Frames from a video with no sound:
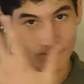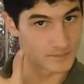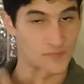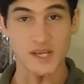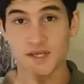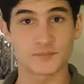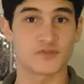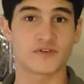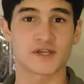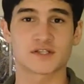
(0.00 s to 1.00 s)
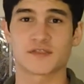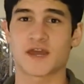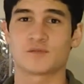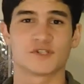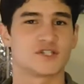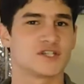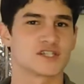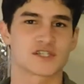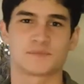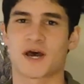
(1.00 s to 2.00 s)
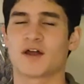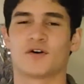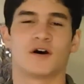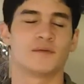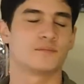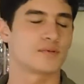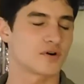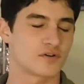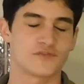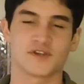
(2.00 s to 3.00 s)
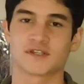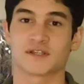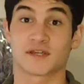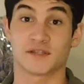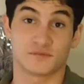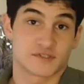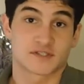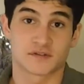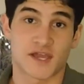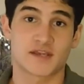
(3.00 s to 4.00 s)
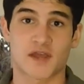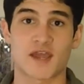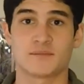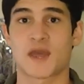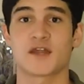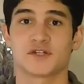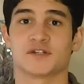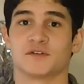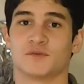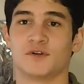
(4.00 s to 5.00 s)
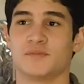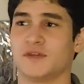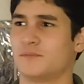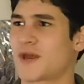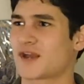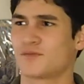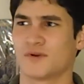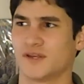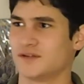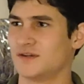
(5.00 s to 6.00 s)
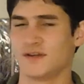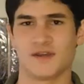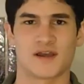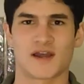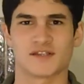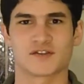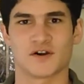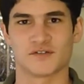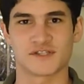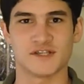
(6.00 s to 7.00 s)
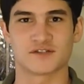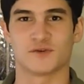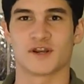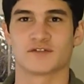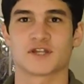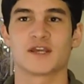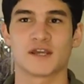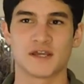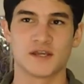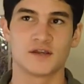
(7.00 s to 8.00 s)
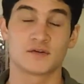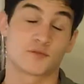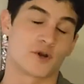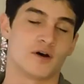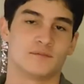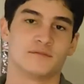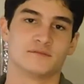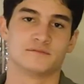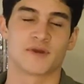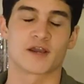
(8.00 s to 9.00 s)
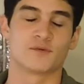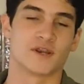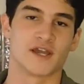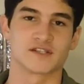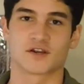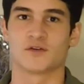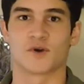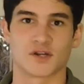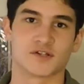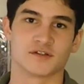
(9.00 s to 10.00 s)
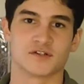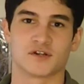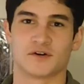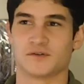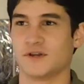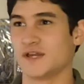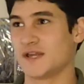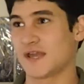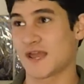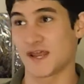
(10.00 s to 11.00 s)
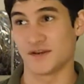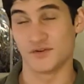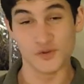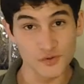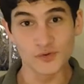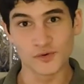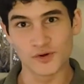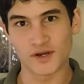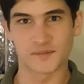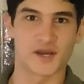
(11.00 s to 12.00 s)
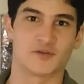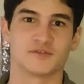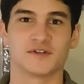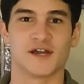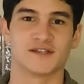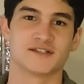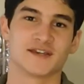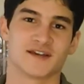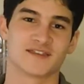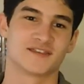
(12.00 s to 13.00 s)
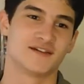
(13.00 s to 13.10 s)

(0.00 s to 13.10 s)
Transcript: makeup effects on that was just spot on, perfect. It's like I imagined it would be back when I saw season 1. I was like, well, back when I started watching the show and knew about Glenn's death,